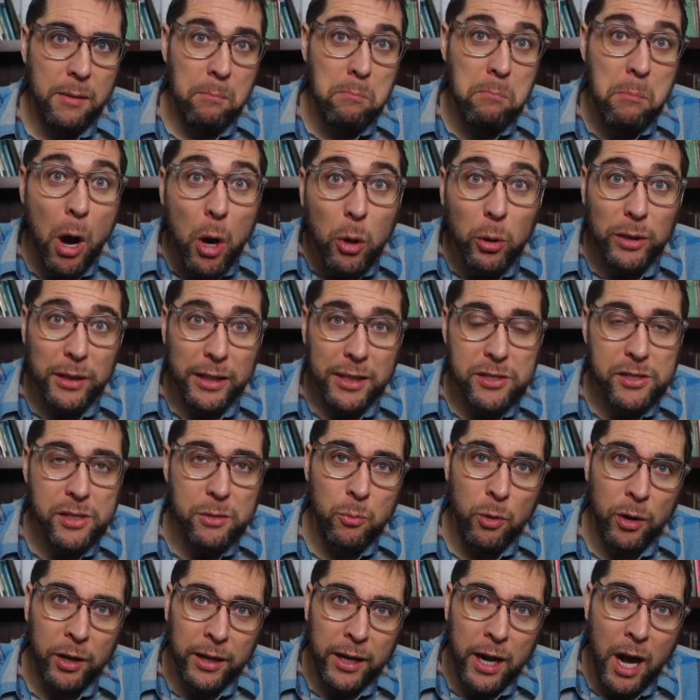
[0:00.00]

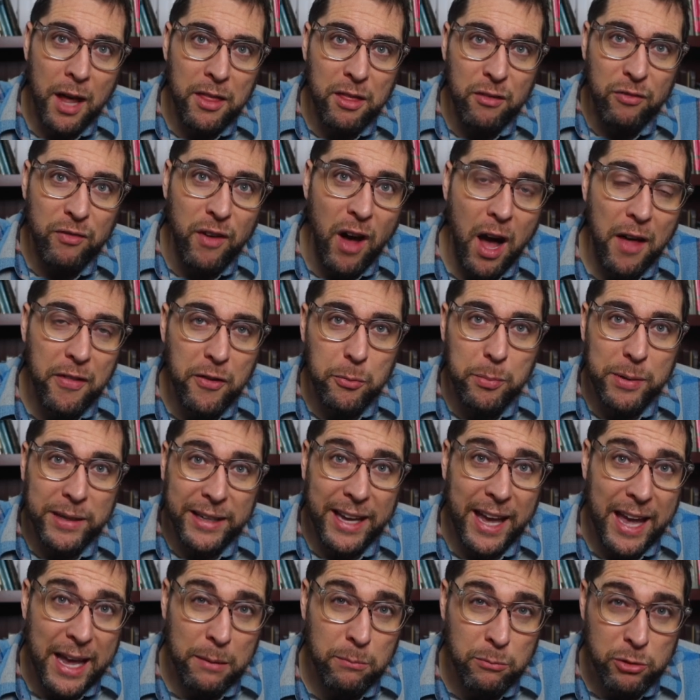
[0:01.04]
modalism, where God the Father
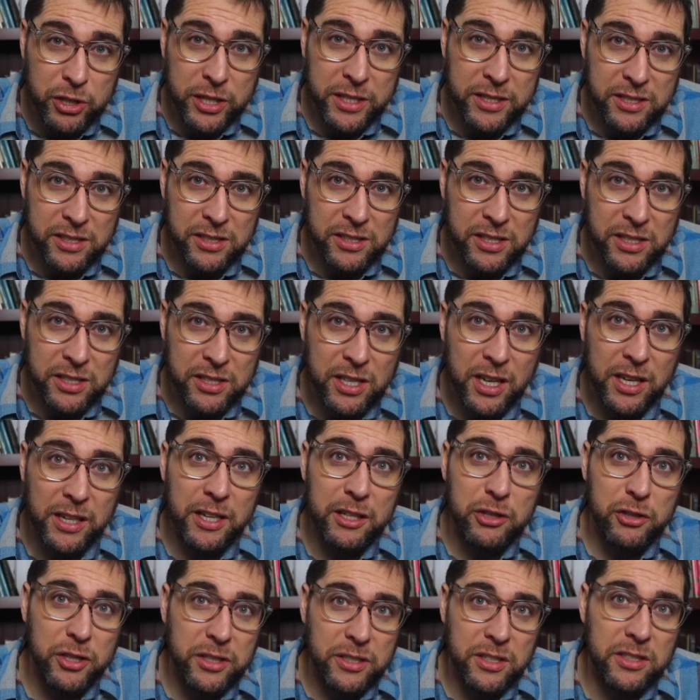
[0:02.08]
became Jesus the Son
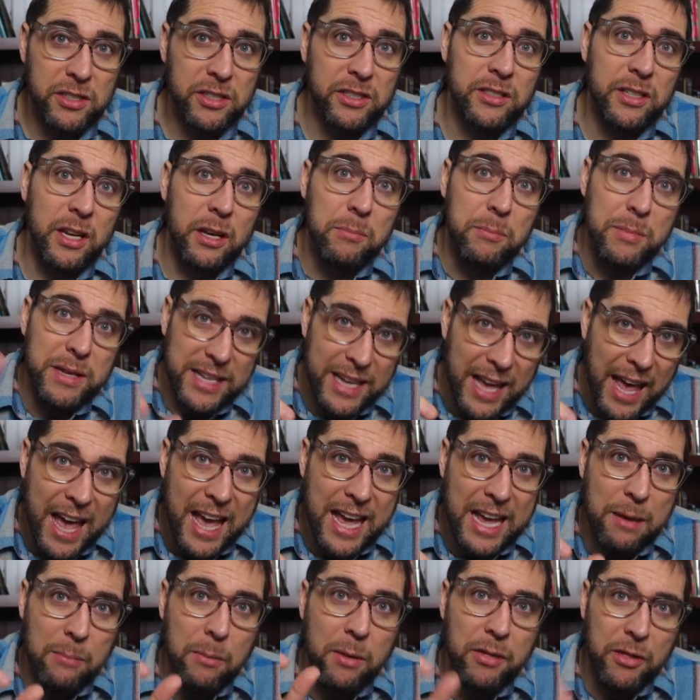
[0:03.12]
and Jesus the Son
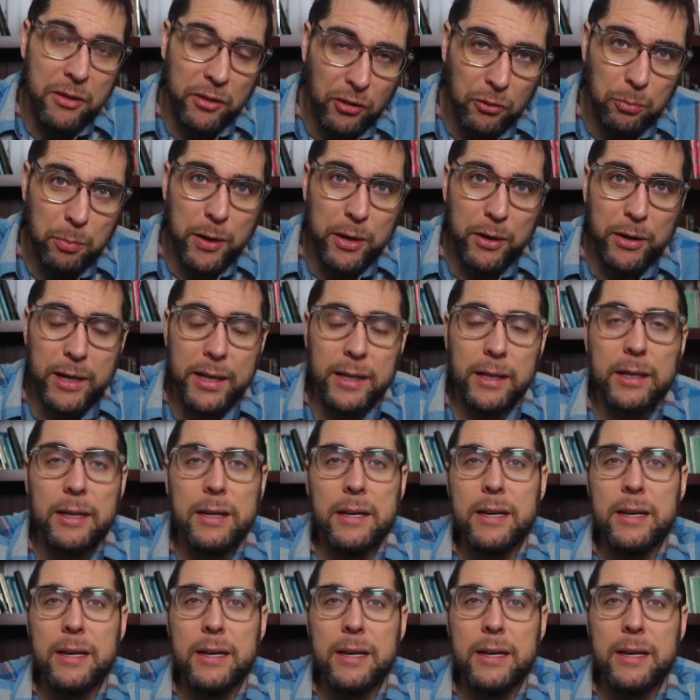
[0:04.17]
became the Spirit.